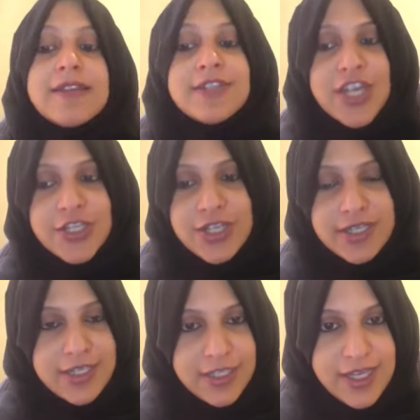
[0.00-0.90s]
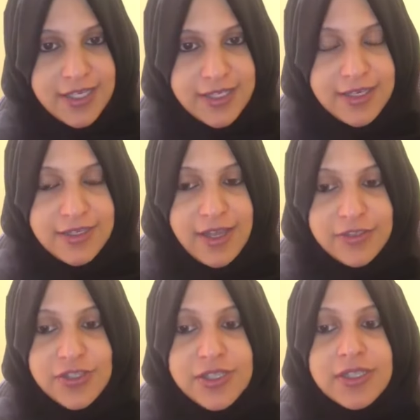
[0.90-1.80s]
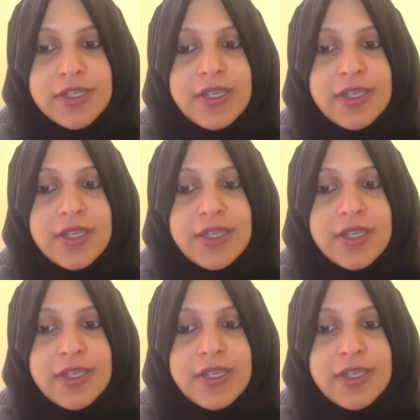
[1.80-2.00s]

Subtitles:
session that he had conducted.